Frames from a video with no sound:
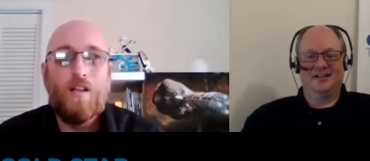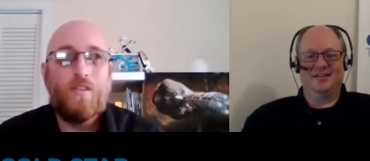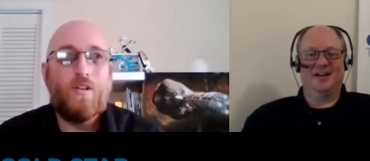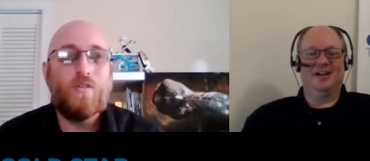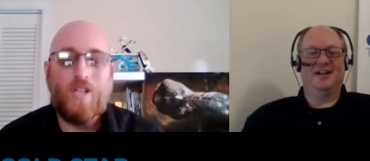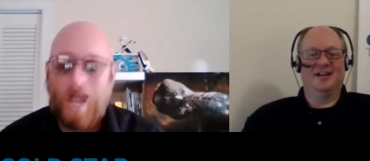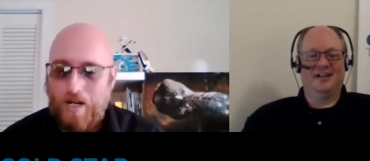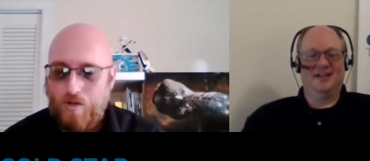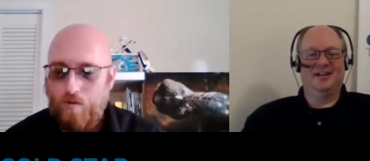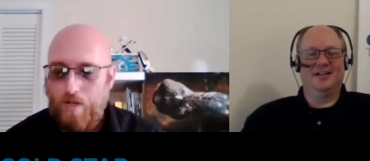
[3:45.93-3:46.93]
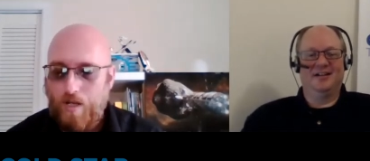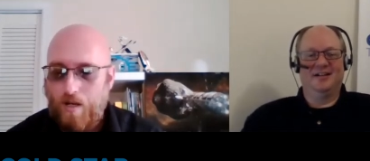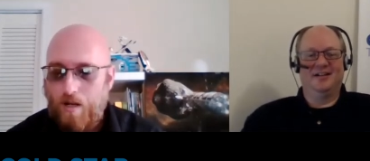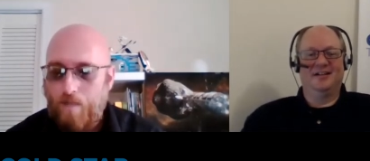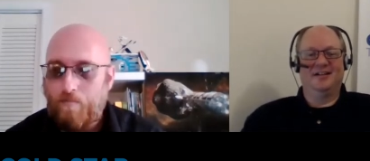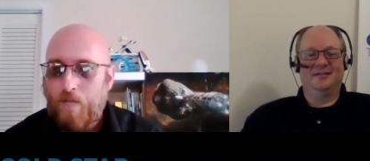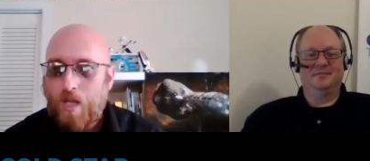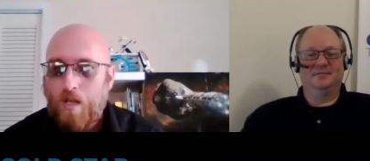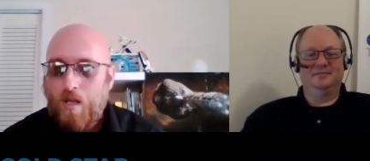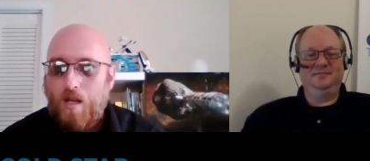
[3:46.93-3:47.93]
Speaker 1: There's actually. Um,
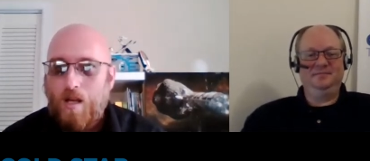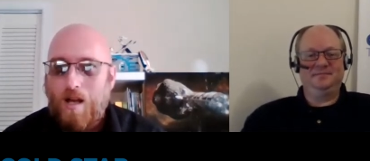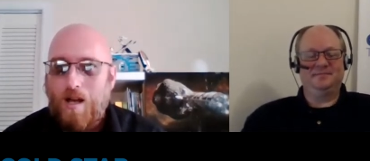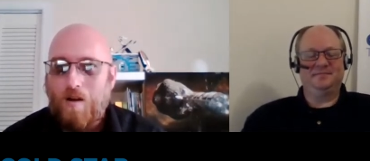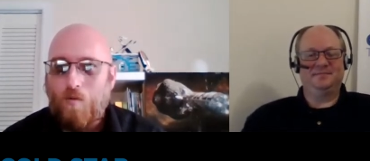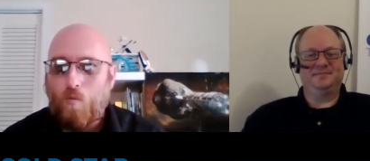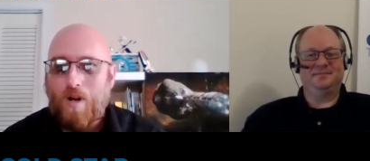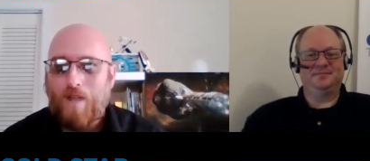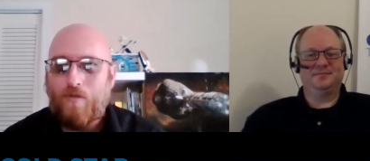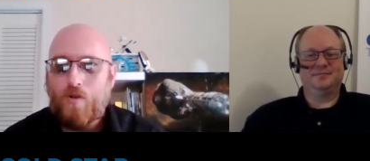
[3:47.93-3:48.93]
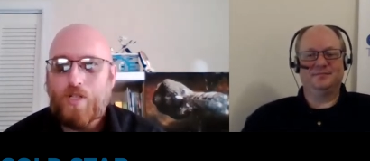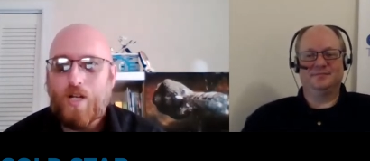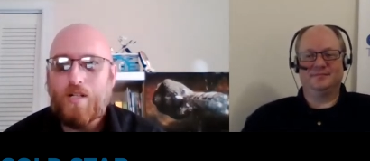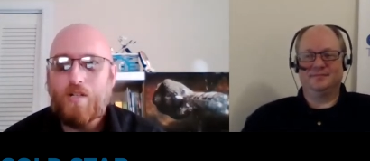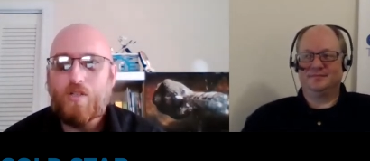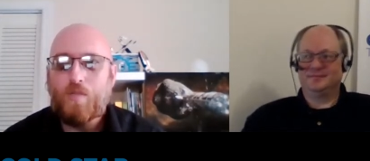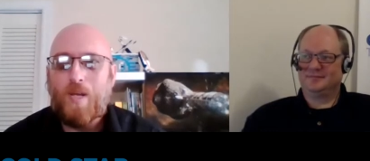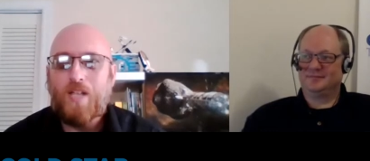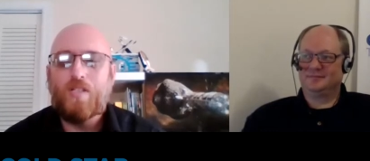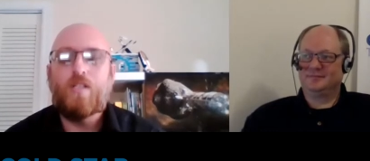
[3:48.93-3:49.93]
when I first got into the
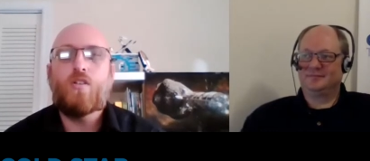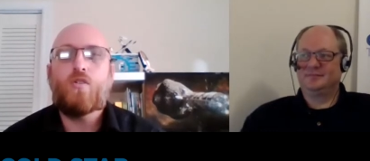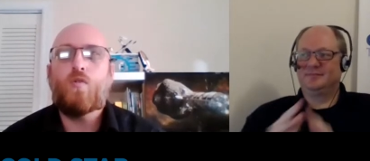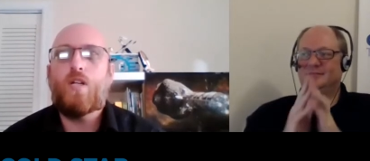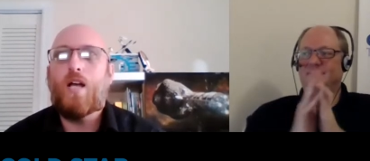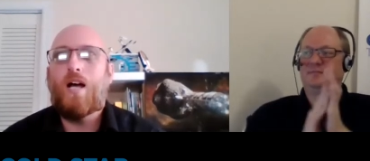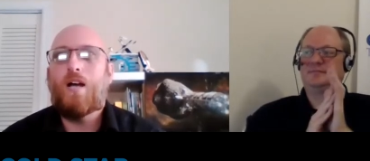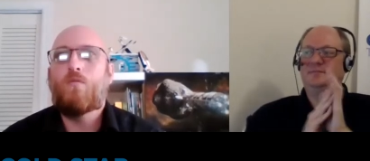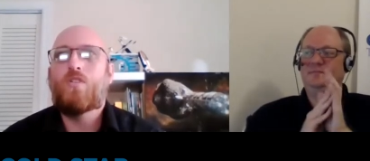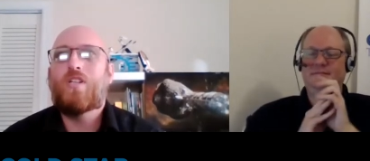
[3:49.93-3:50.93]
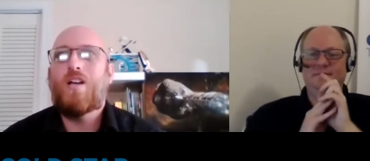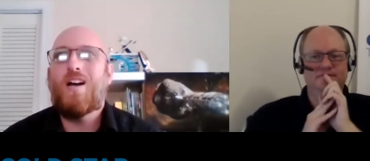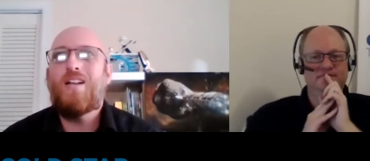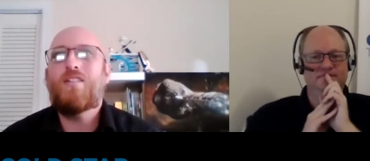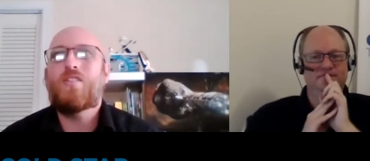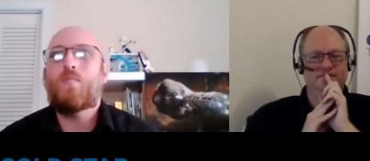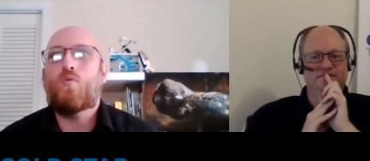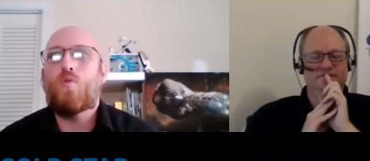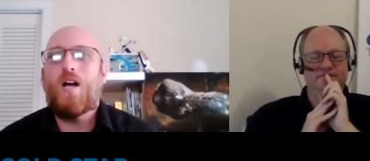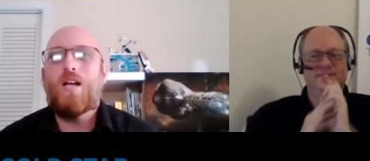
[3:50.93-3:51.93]
space industry, I was kind of
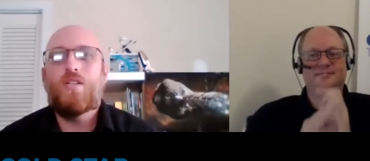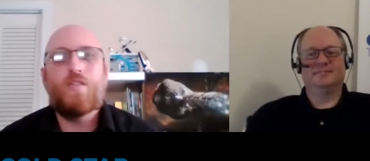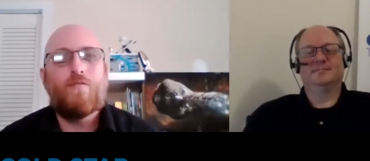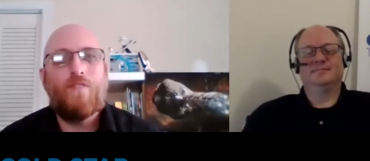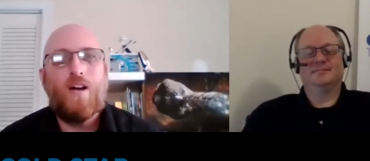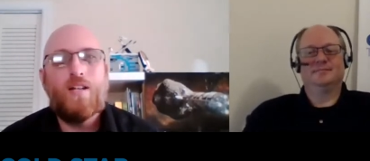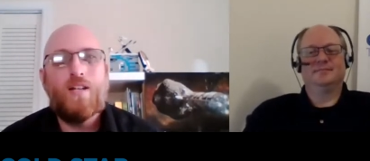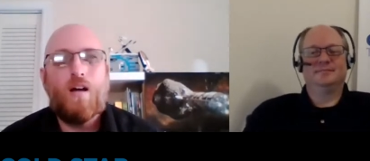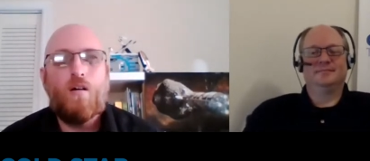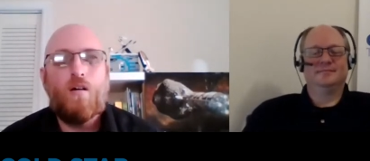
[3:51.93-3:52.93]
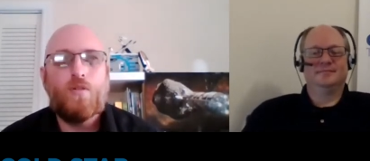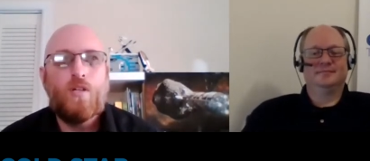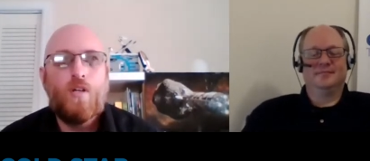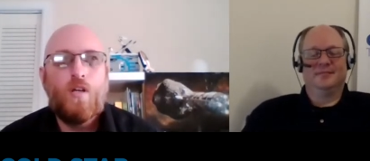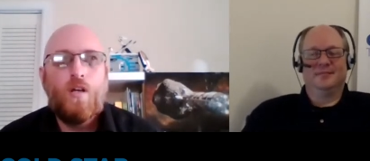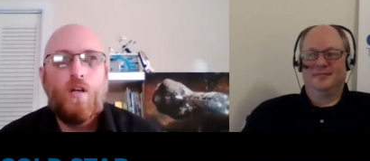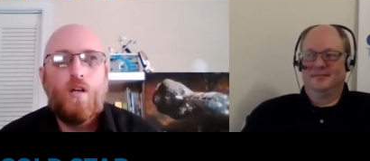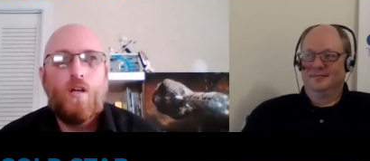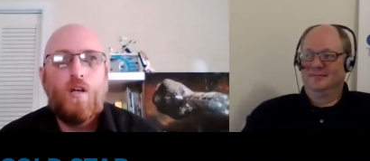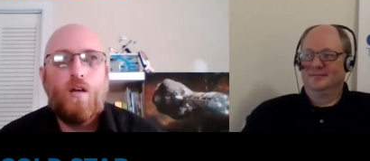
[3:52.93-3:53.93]
surprised to find out
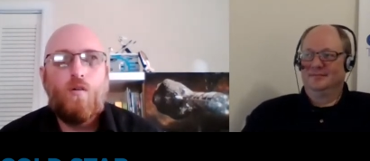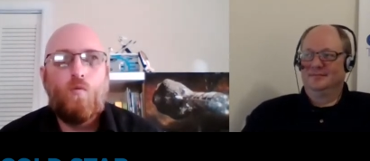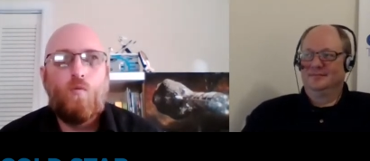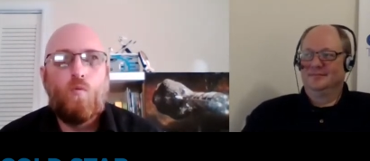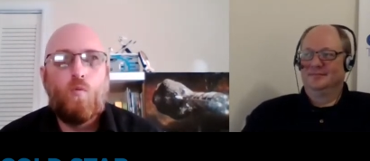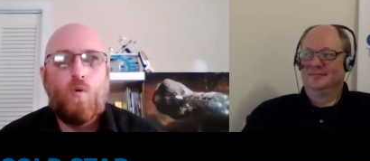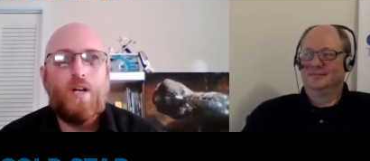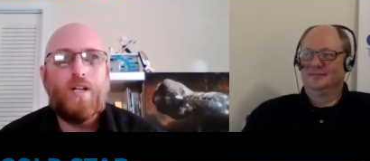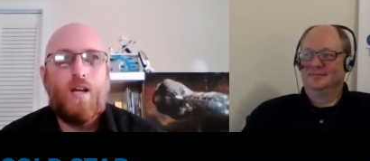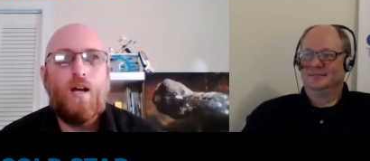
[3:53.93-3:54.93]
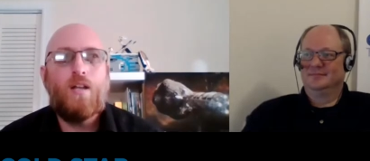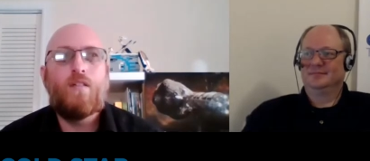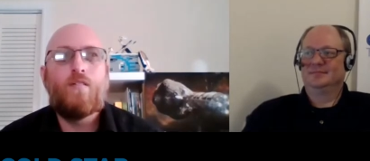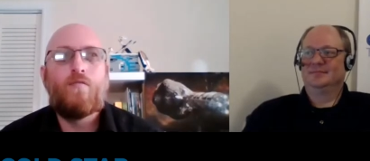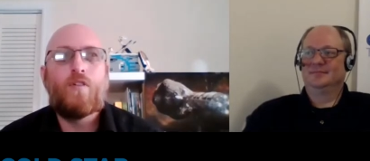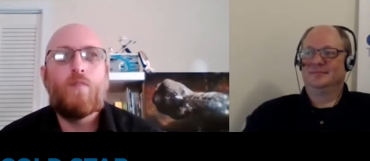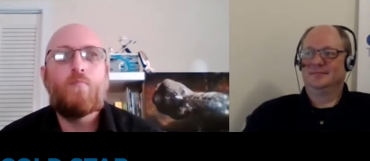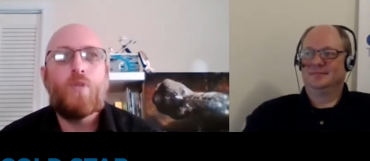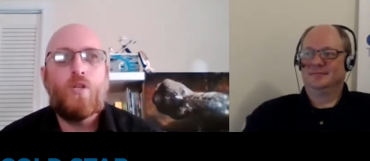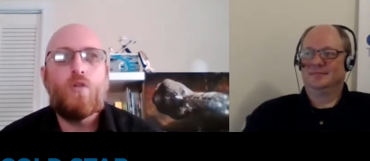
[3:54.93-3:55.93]
what kind of
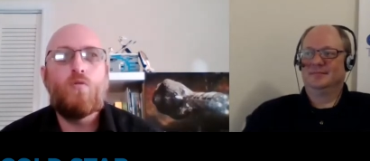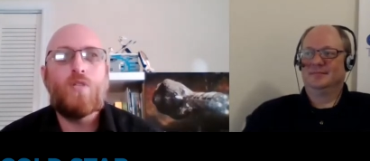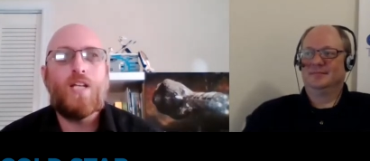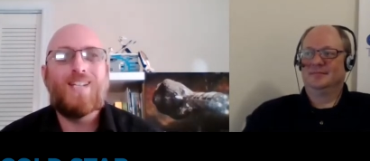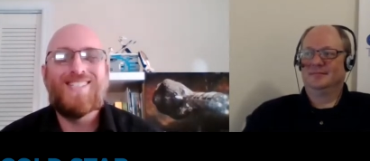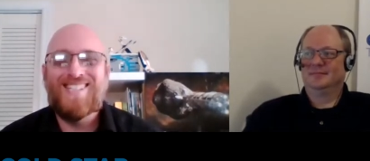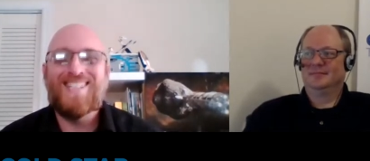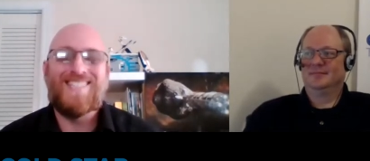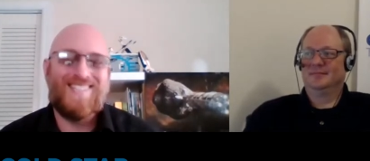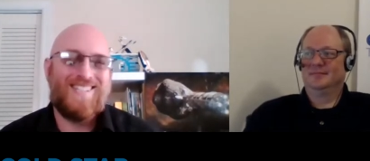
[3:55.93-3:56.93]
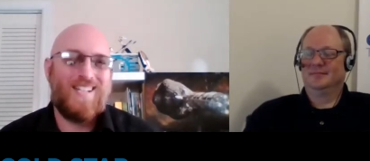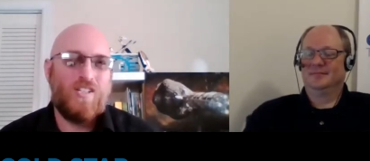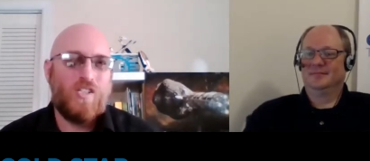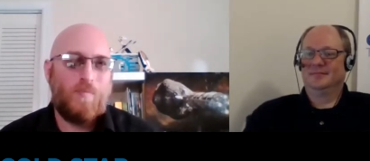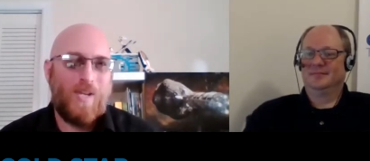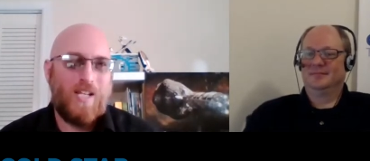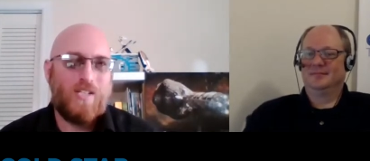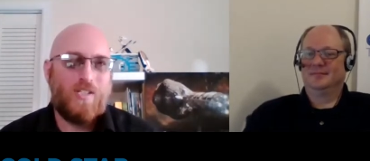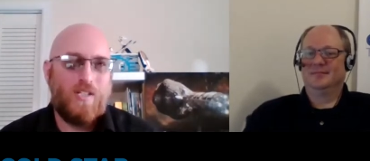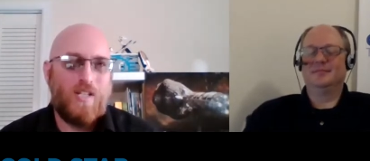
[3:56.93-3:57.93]
compute exists in
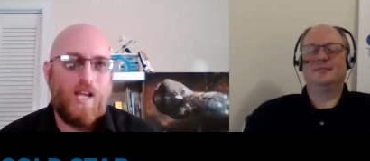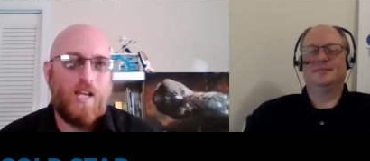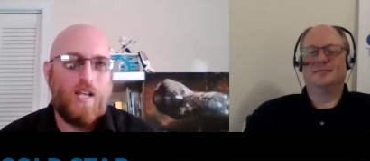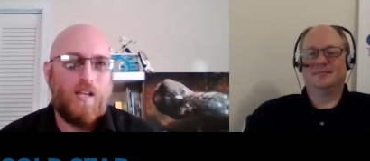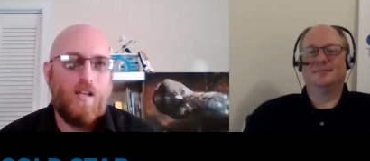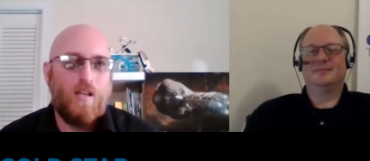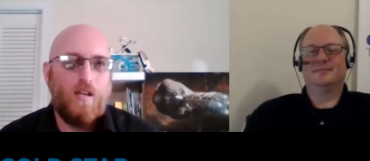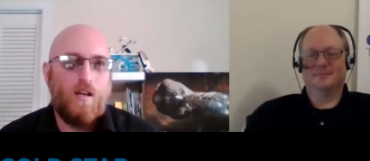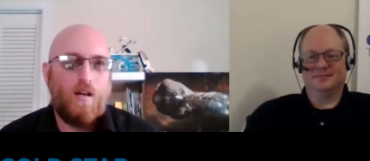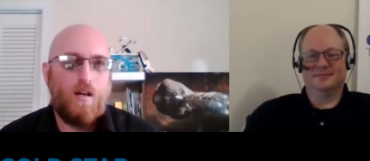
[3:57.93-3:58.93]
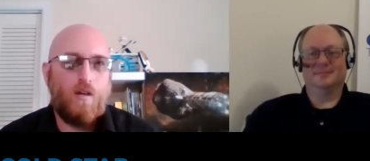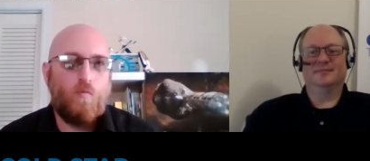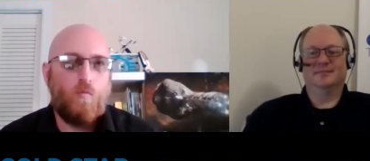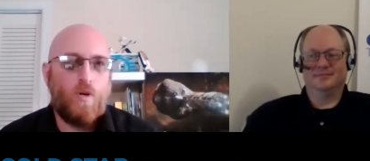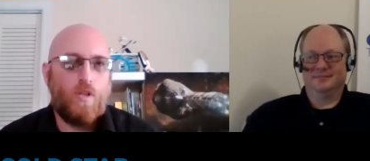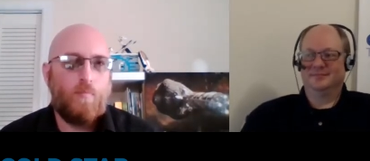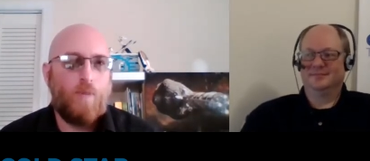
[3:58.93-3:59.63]
space today. Mm-hmm. Uh, one of the